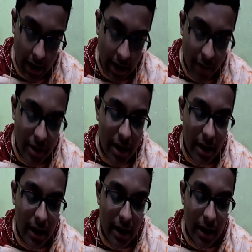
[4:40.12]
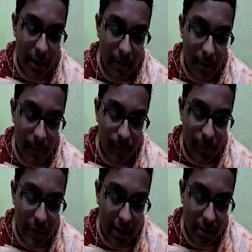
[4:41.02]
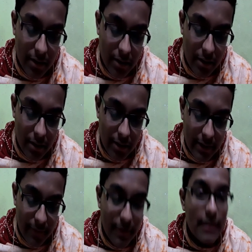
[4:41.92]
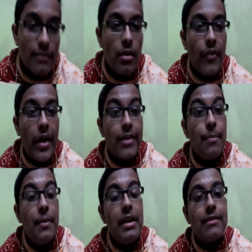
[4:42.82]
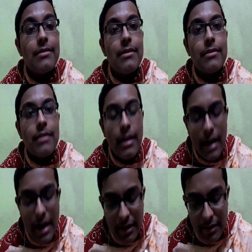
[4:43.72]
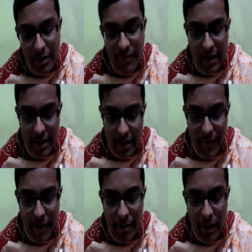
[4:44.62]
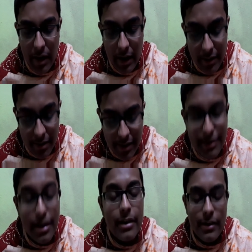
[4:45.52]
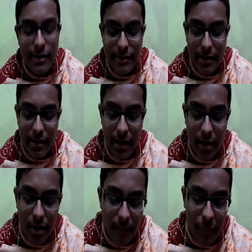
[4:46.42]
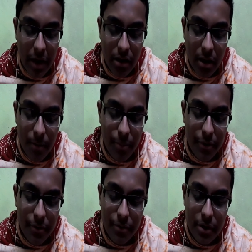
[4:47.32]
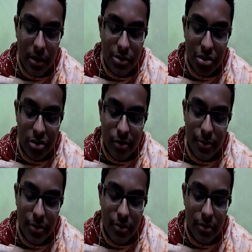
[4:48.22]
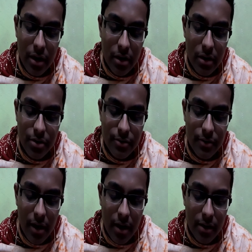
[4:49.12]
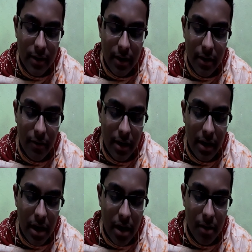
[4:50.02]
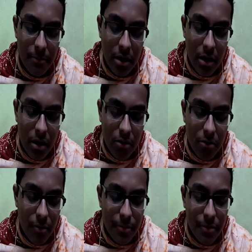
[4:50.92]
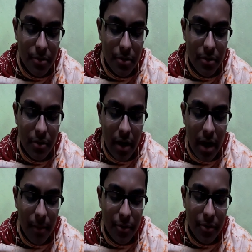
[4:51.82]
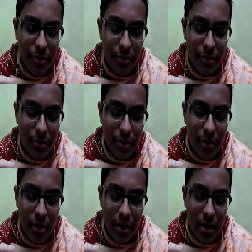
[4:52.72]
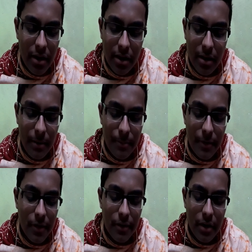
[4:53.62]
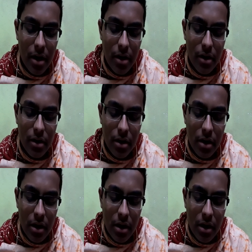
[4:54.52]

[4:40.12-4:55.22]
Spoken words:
again we are hearing that difference of experiences at different level. In this line it is stating that Bohudin Shrobone Chunechi Oinam Kobhuto Amon Koreni Poran,